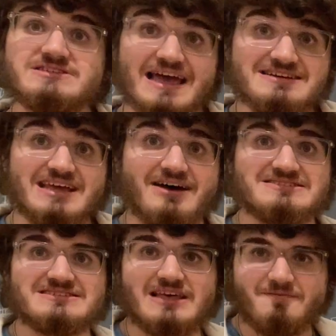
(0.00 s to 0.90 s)
then
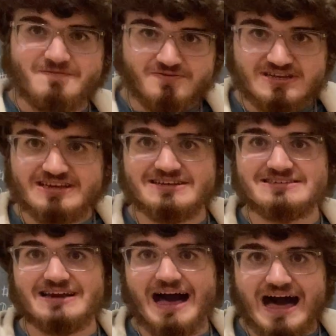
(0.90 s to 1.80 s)
tells us that 15 is
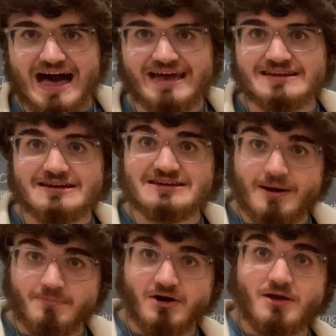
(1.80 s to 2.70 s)
an odd
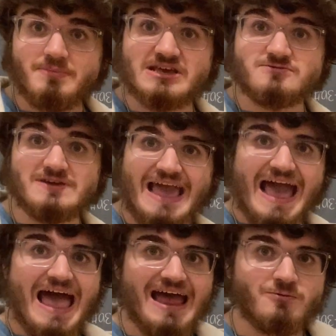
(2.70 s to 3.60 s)
number, because we
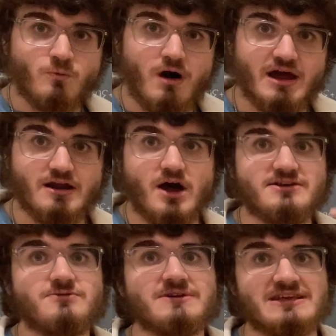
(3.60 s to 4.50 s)
add 1
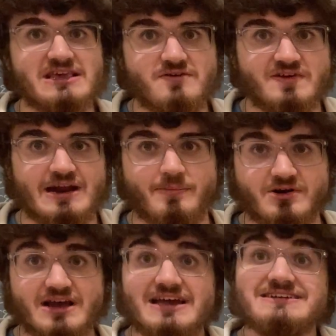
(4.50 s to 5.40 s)
onto an even
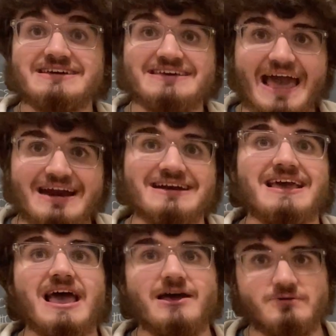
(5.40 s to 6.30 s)
number to get it.
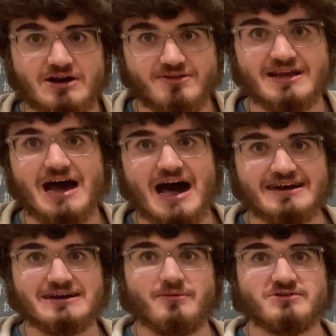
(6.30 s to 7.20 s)
And we know that
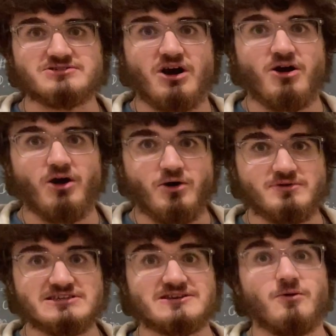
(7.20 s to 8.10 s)
odd numbers are
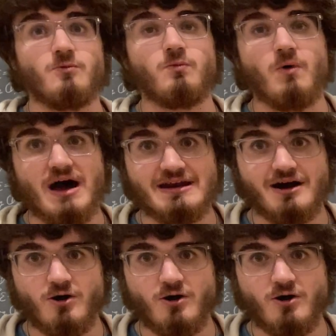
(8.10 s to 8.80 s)
always 1